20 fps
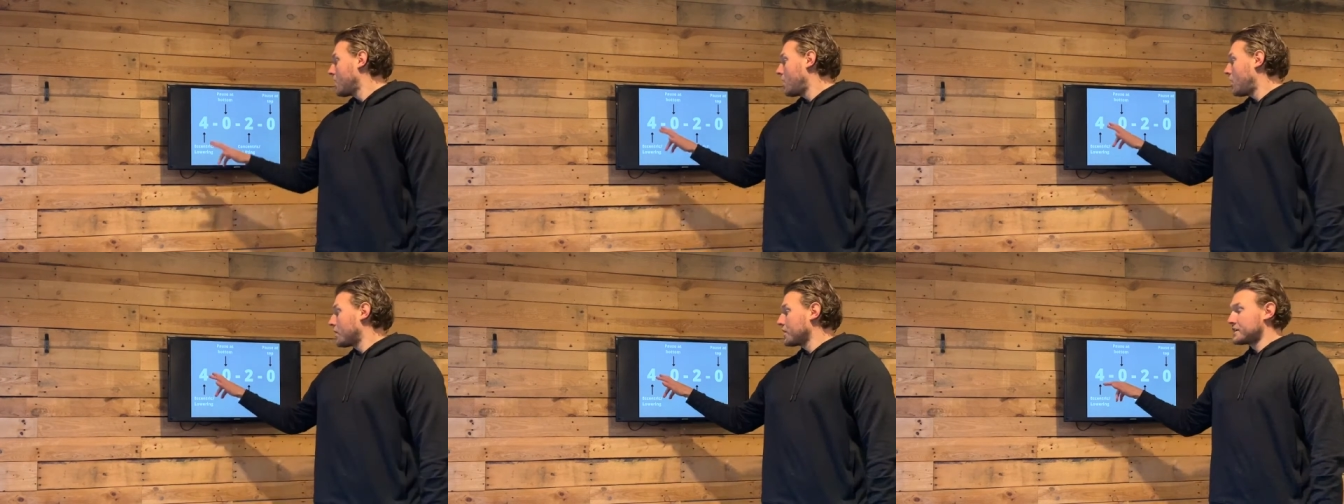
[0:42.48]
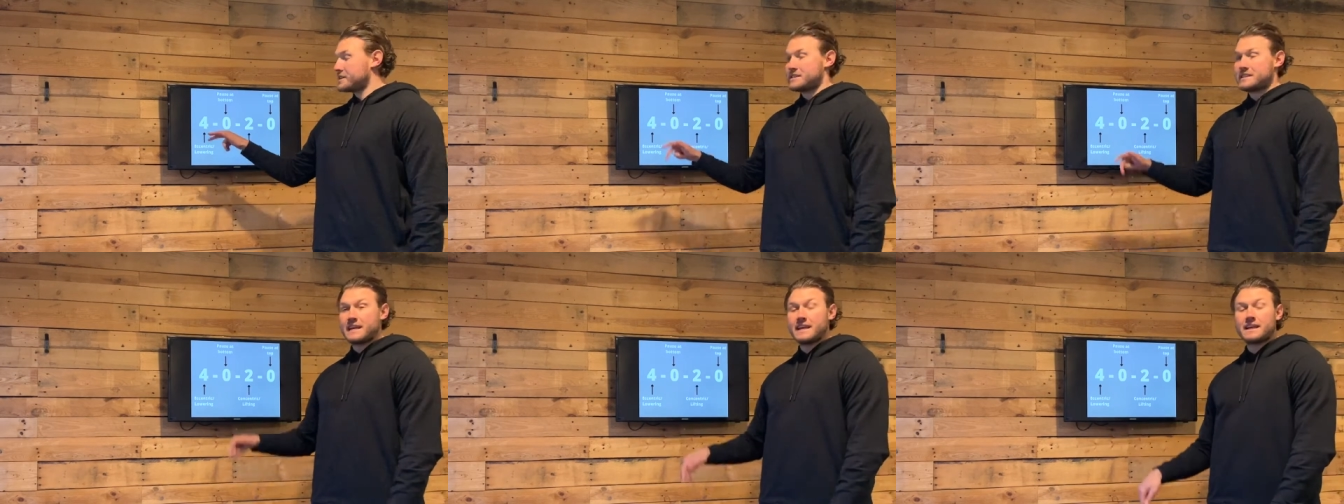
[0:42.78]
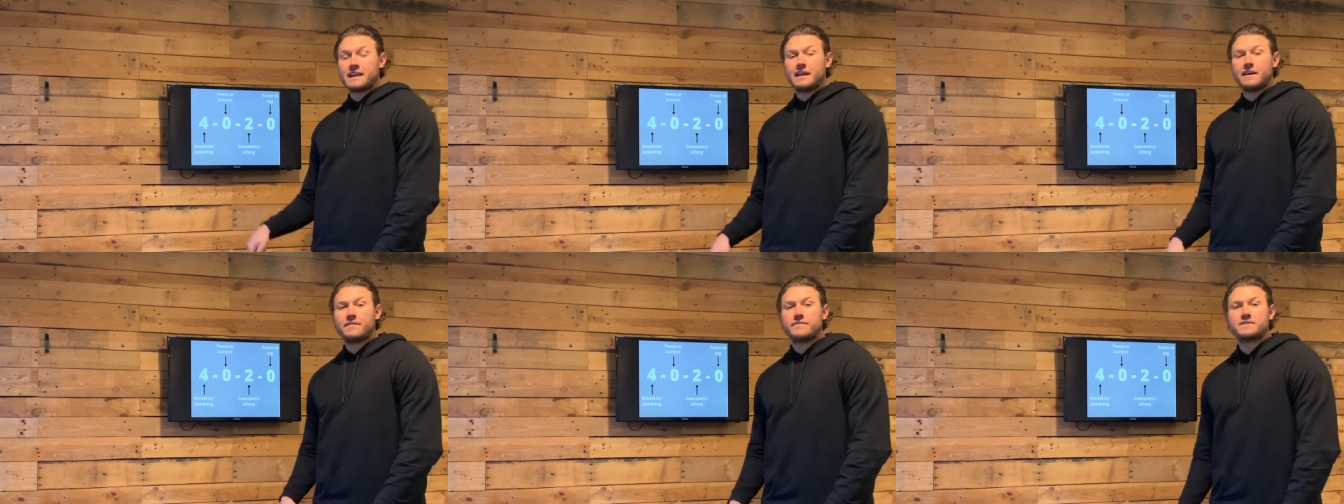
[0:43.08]
On a
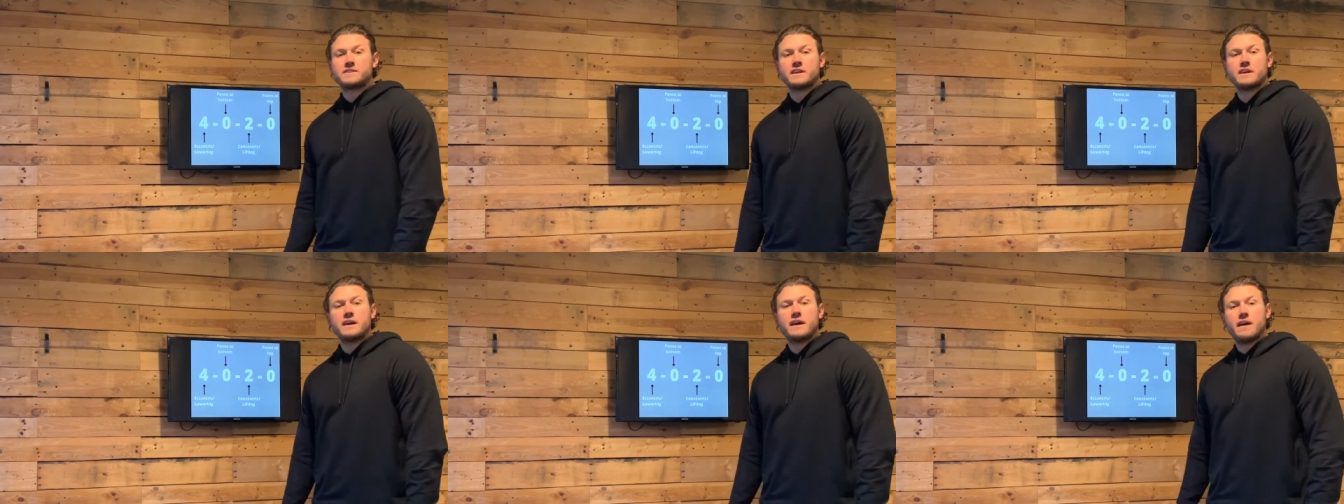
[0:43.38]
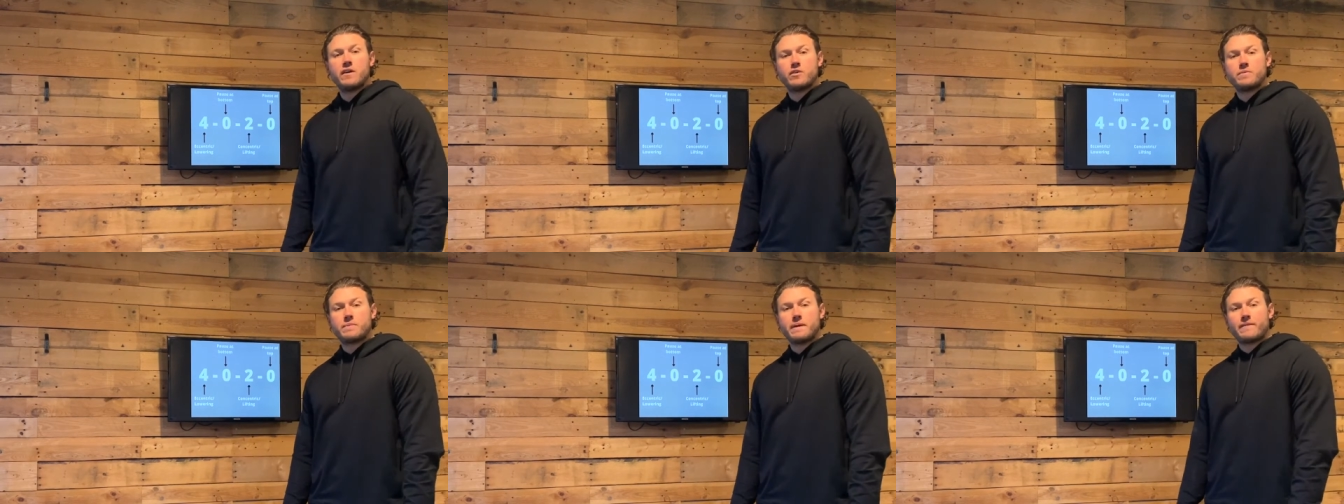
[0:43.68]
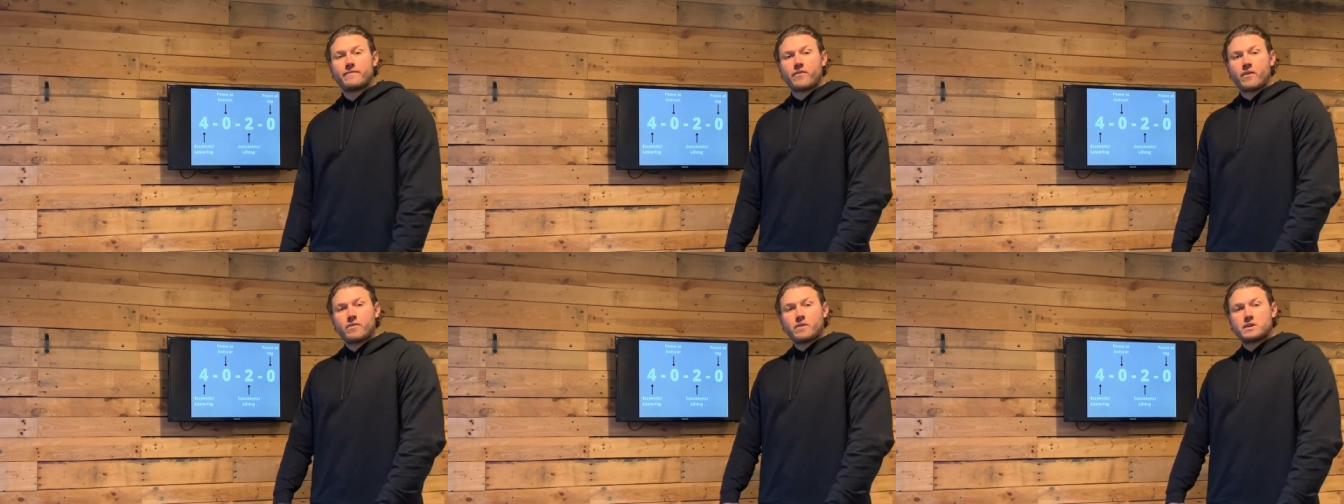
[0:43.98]
deadlift, it would be
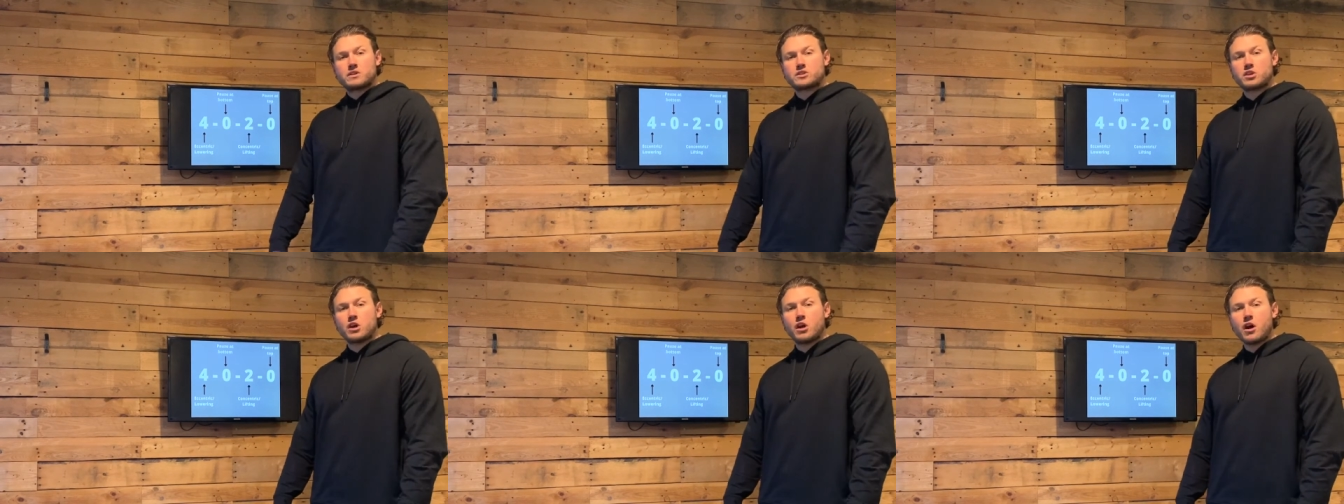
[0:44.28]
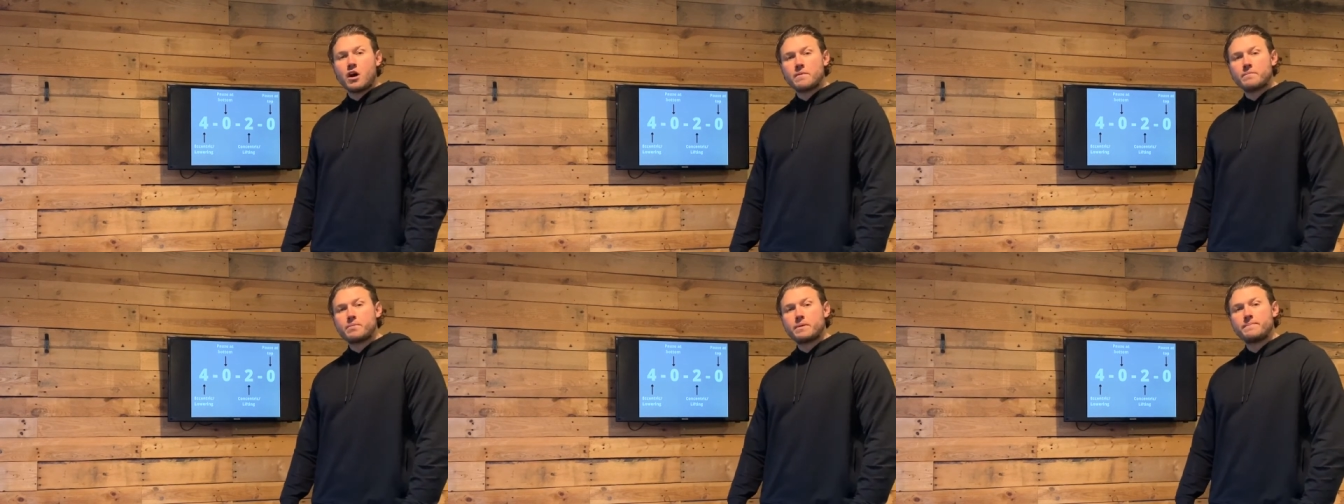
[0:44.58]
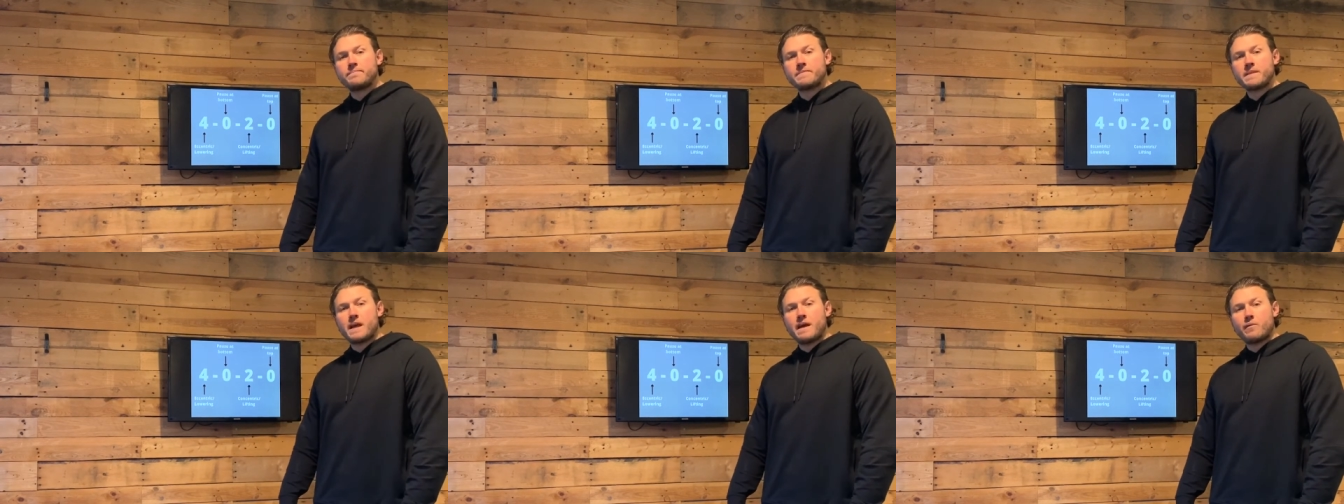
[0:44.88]
from the top
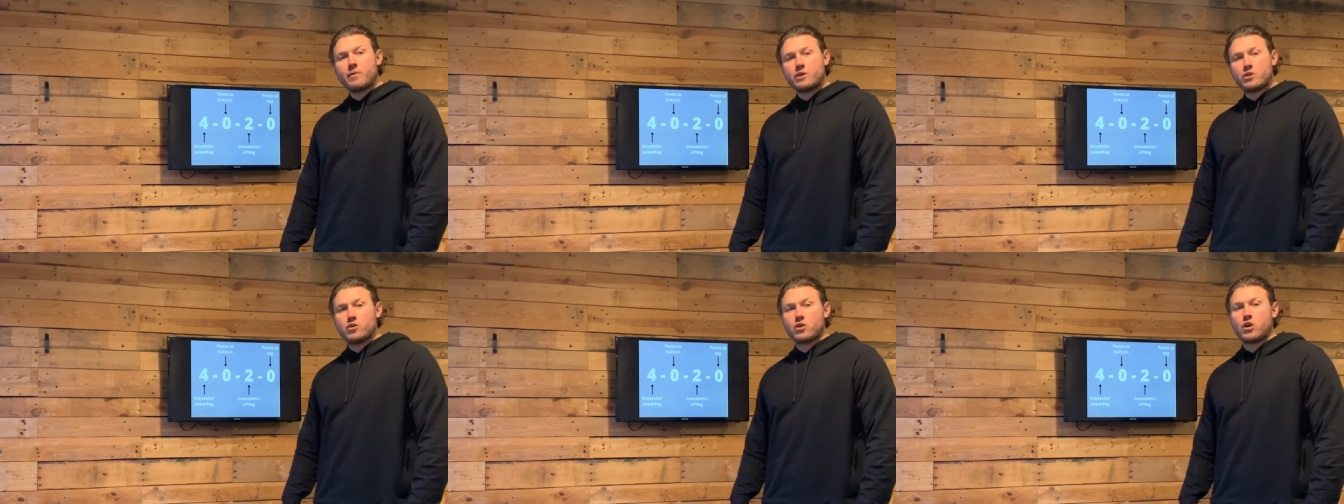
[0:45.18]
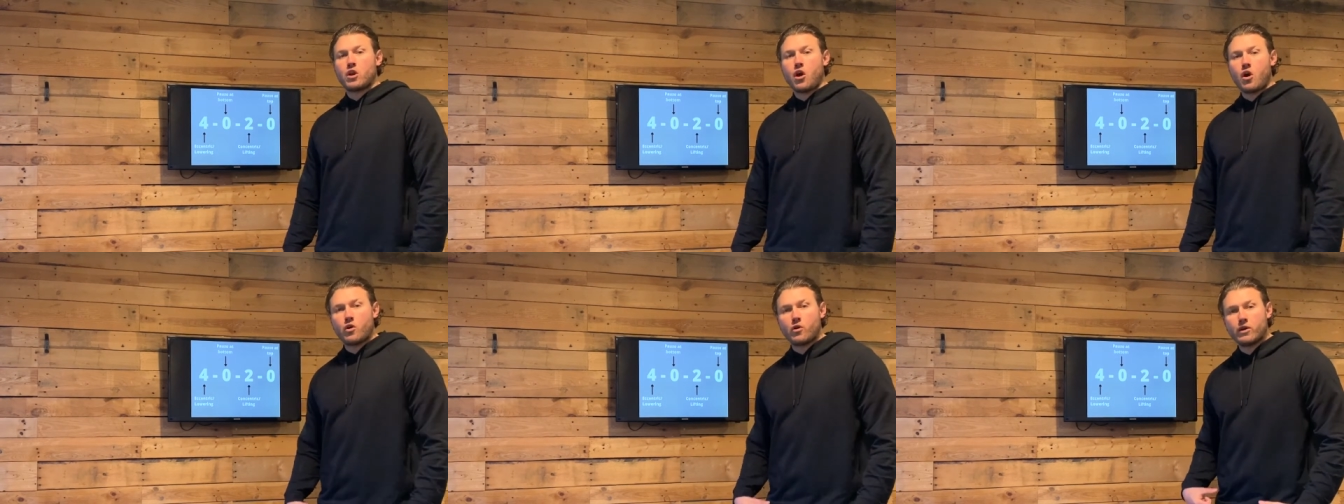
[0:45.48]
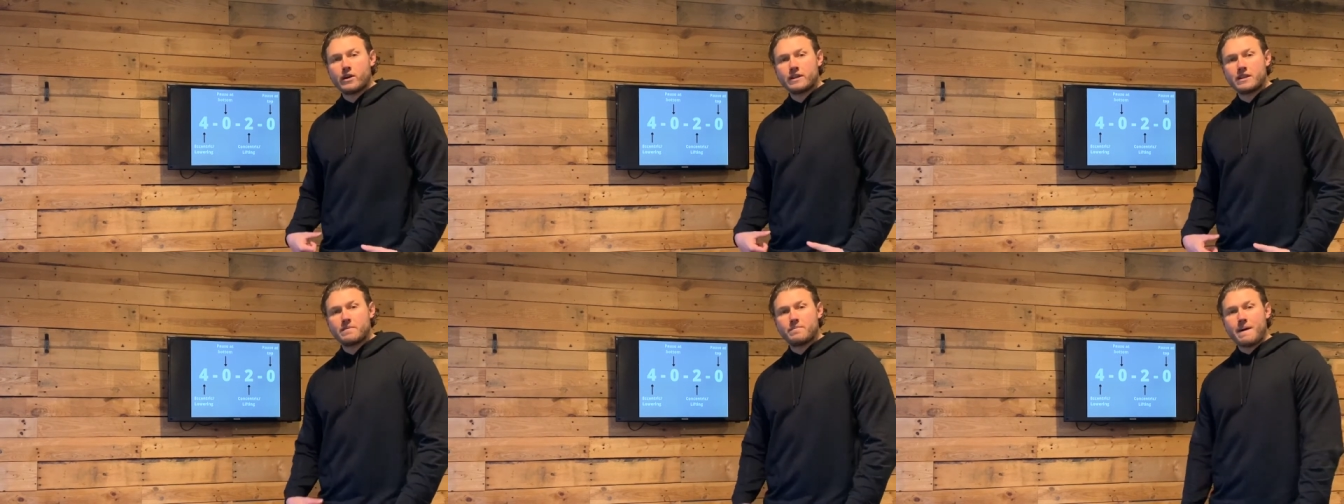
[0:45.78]
when you're
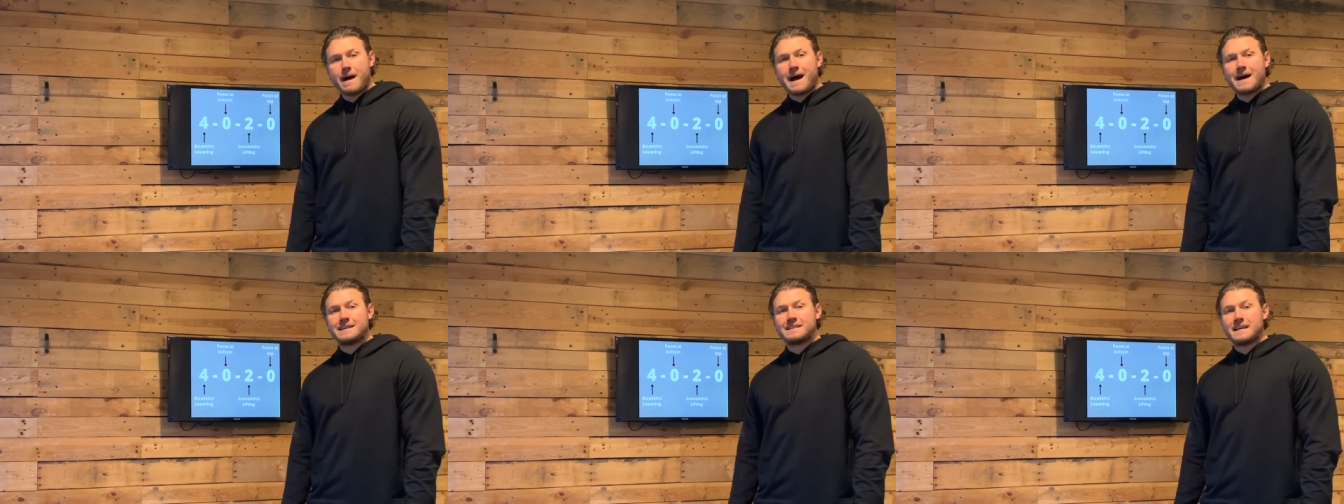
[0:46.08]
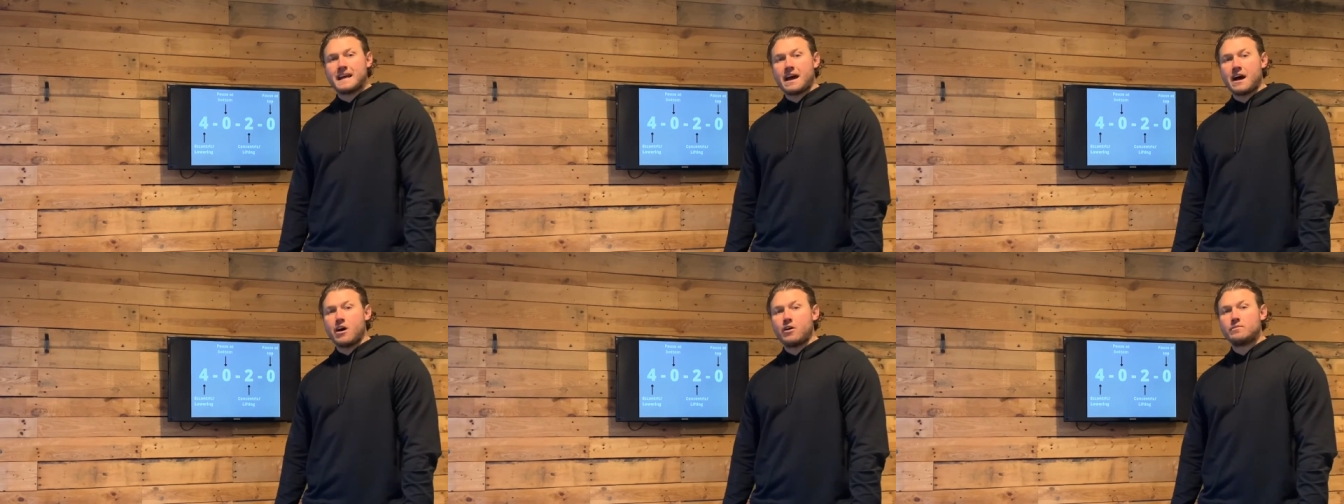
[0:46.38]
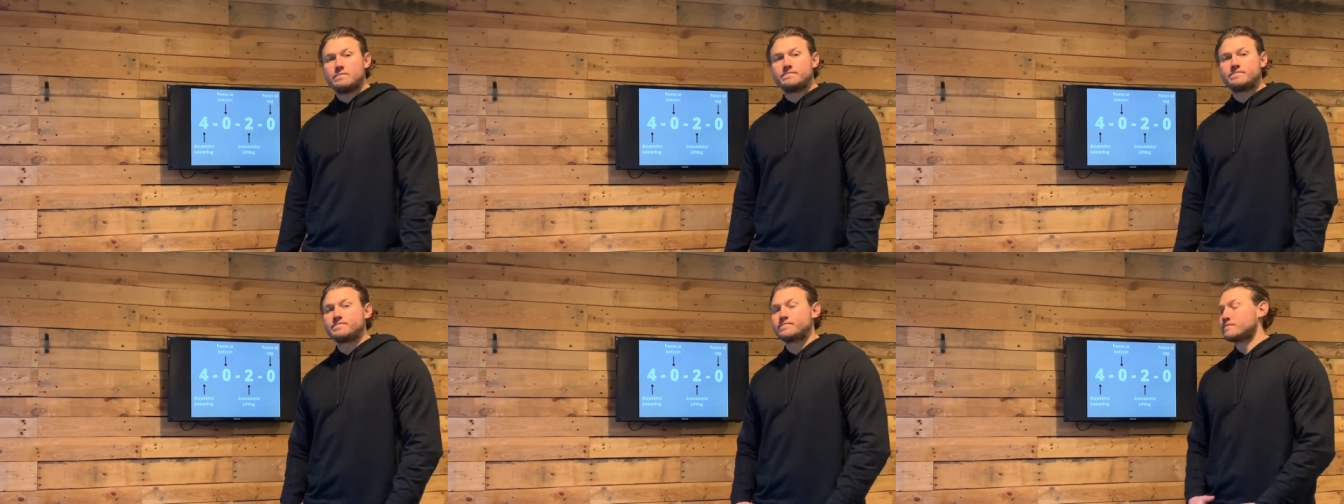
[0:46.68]
lowering the bar down.